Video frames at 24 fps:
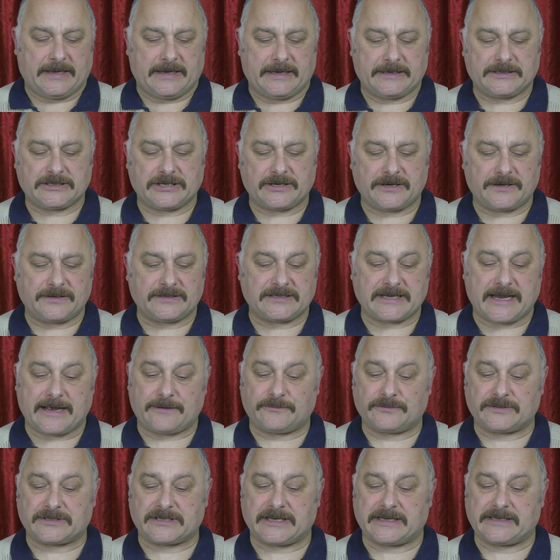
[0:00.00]
It turns
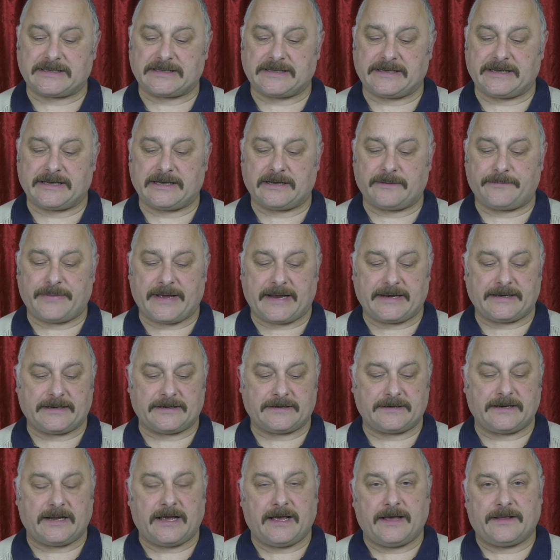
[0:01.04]
out, says the
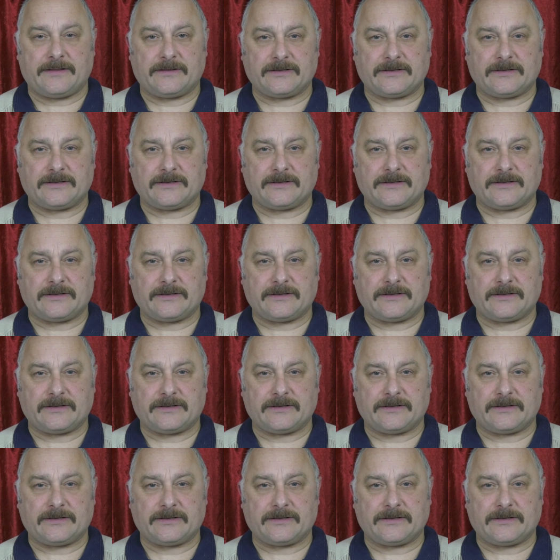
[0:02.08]
Independent,